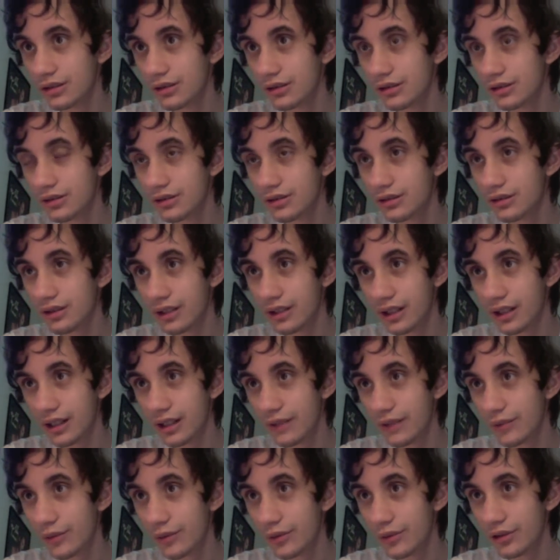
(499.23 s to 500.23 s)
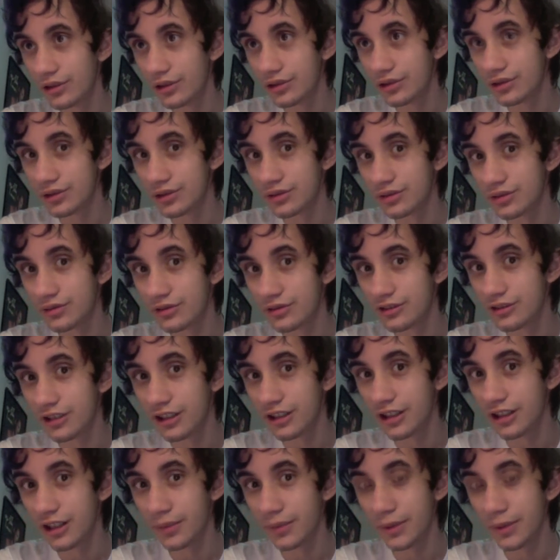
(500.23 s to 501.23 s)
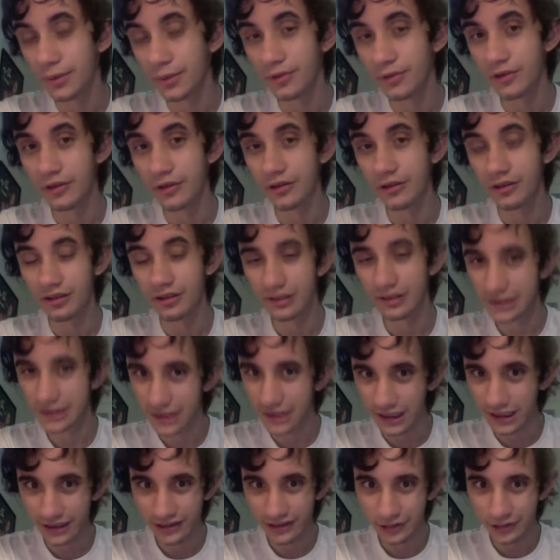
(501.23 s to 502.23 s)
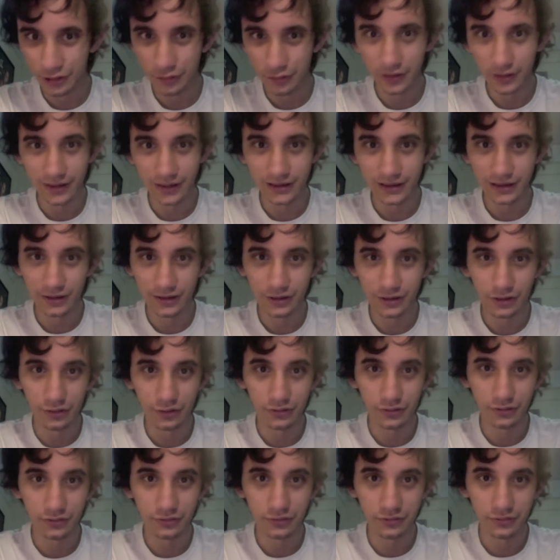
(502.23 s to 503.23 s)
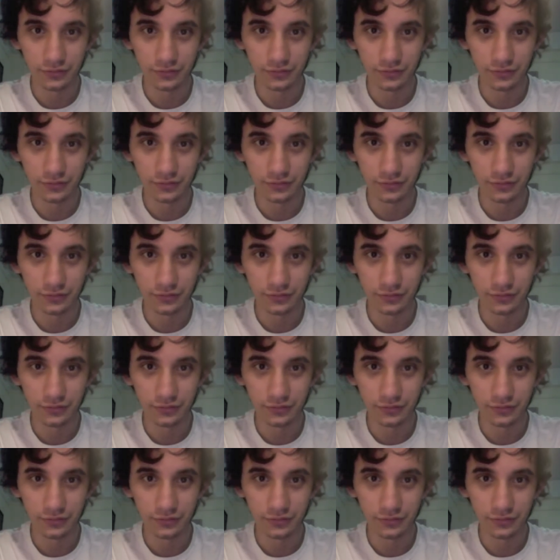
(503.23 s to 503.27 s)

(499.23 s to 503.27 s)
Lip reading: not a lot of people are sadly attracted to